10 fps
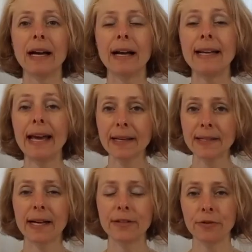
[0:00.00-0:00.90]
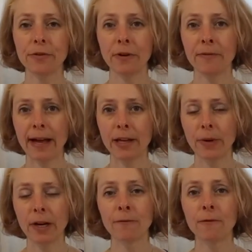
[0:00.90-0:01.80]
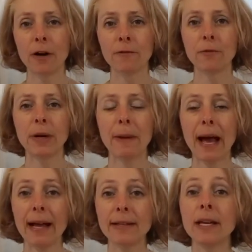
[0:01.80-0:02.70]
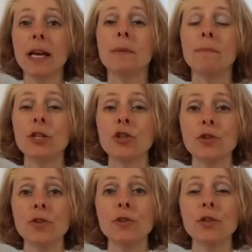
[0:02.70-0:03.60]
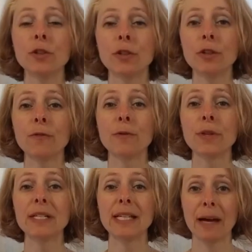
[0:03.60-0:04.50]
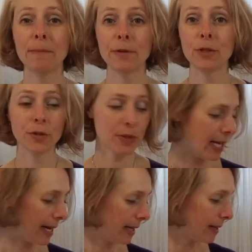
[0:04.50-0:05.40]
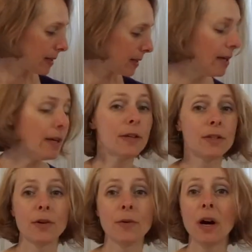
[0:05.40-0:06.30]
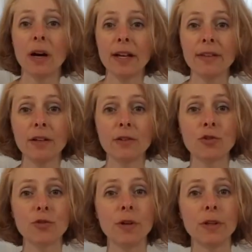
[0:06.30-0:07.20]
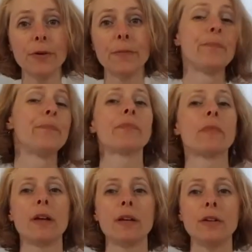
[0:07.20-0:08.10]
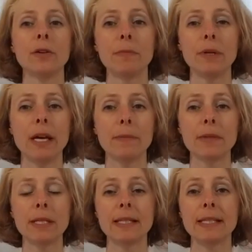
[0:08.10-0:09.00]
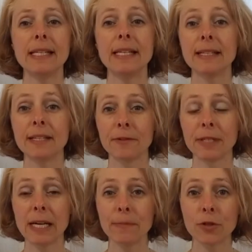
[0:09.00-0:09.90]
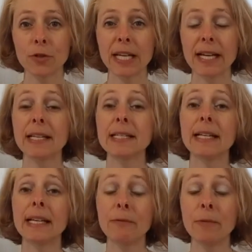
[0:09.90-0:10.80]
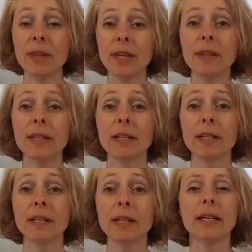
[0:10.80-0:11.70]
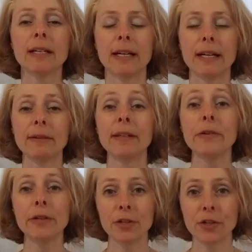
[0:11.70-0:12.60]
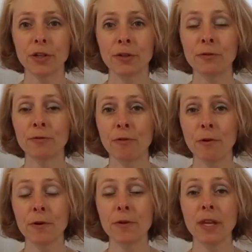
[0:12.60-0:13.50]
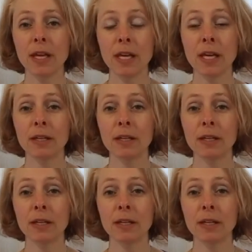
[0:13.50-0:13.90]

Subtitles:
Next, as you're evaluating far infrared pads, be sure to look for the temperature settings. So on the controller, you'll be able to see the different temperature settings, and within the literature for the